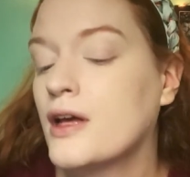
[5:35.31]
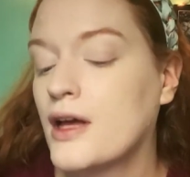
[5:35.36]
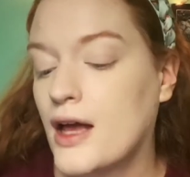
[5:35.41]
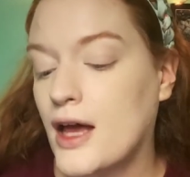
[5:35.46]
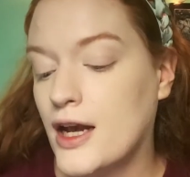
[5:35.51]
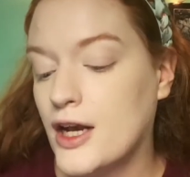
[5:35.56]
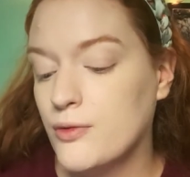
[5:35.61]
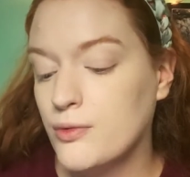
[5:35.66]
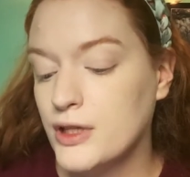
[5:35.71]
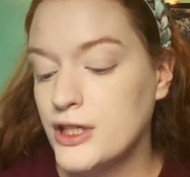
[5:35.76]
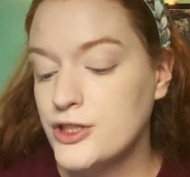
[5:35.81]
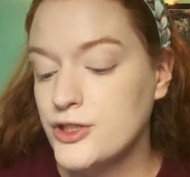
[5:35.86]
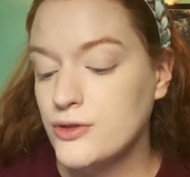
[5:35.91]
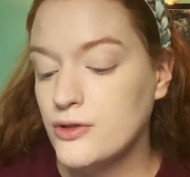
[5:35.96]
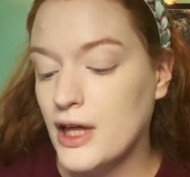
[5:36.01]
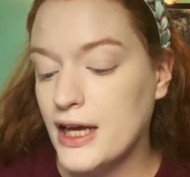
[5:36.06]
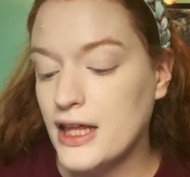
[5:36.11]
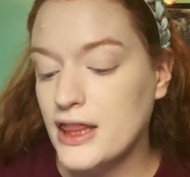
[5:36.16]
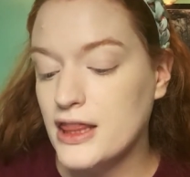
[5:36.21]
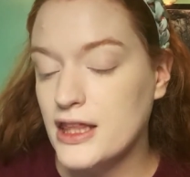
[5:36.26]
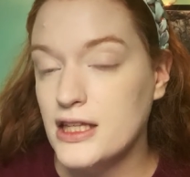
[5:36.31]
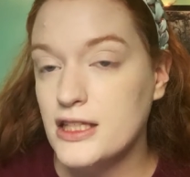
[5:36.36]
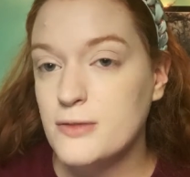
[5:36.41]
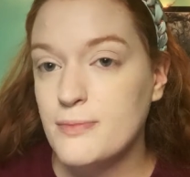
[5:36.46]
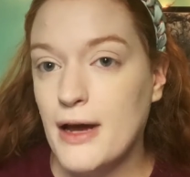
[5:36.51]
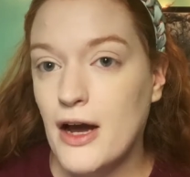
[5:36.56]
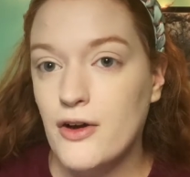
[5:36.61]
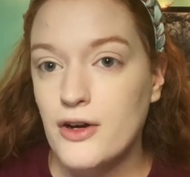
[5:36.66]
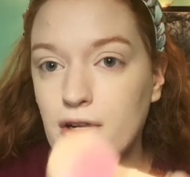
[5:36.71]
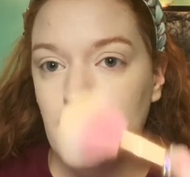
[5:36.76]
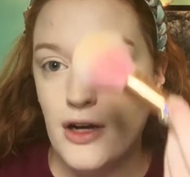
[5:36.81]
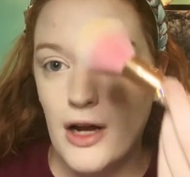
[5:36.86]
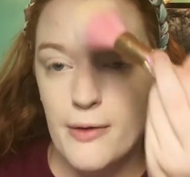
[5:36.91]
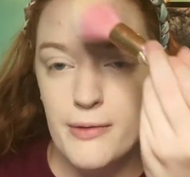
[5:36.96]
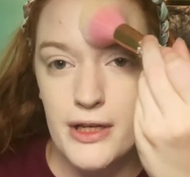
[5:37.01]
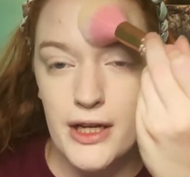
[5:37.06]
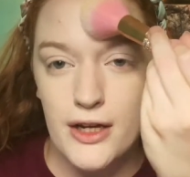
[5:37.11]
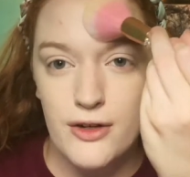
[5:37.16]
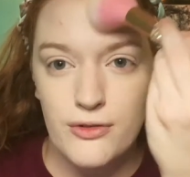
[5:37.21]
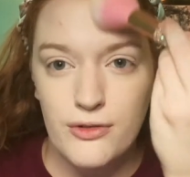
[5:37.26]
And I really do like this powder. I mean,
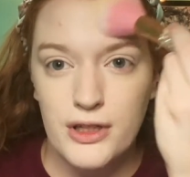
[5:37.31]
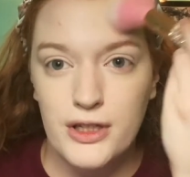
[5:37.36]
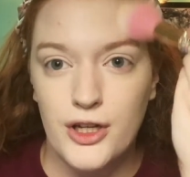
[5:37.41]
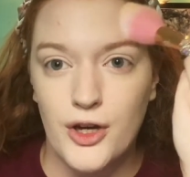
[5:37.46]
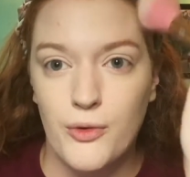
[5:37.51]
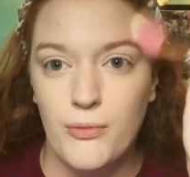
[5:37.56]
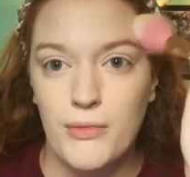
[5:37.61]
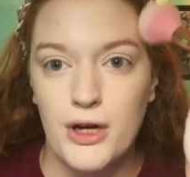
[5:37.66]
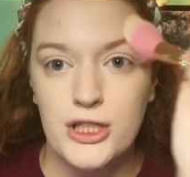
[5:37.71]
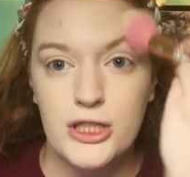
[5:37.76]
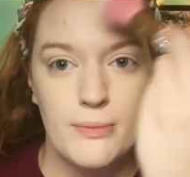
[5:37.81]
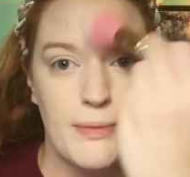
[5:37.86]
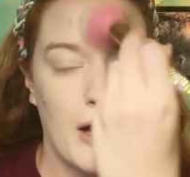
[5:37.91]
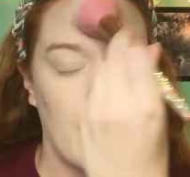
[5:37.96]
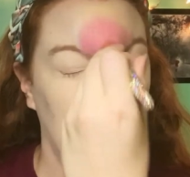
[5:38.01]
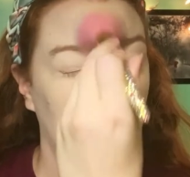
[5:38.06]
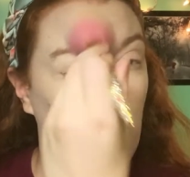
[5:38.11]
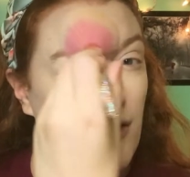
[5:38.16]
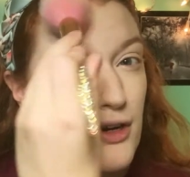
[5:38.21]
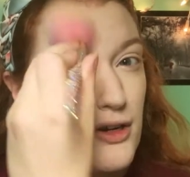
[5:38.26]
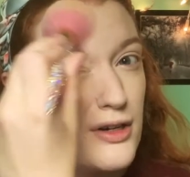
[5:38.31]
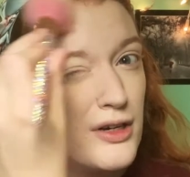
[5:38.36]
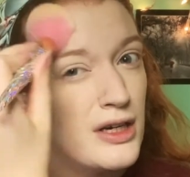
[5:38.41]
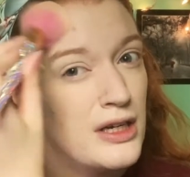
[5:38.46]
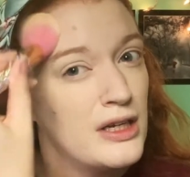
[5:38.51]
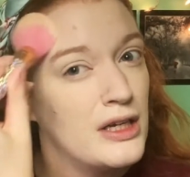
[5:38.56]
I don't really know much about powder,